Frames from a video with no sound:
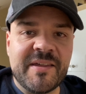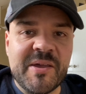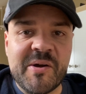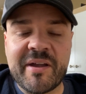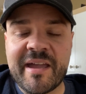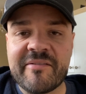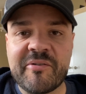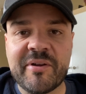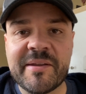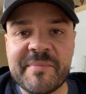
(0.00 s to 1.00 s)
Okay,
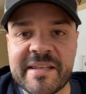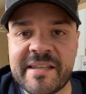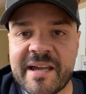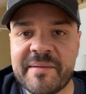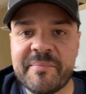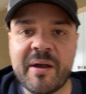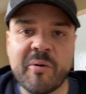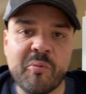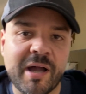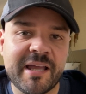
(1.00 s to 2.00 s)
so in the meantime,
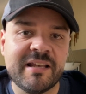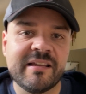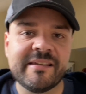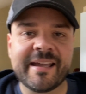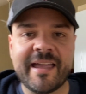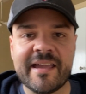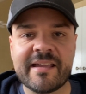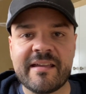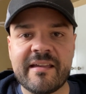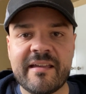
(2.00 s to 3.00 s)
while the
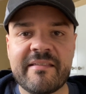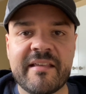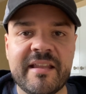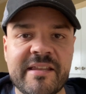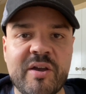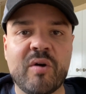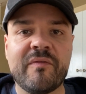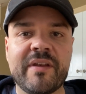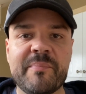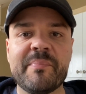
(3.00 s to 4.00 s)
cake is in the
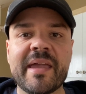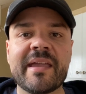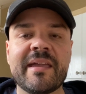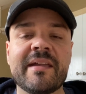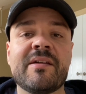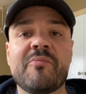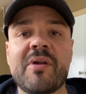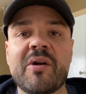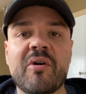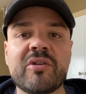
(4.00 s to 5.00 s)
oven and baking,
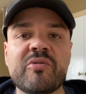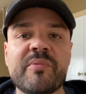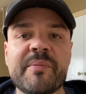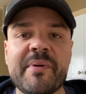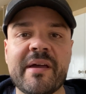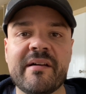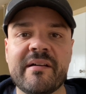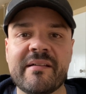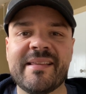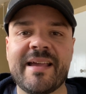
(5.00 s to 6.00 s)
we're going to prepare
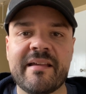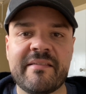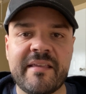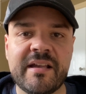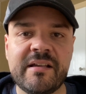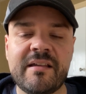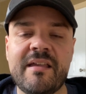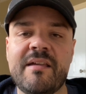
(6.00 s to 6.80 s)
the icing,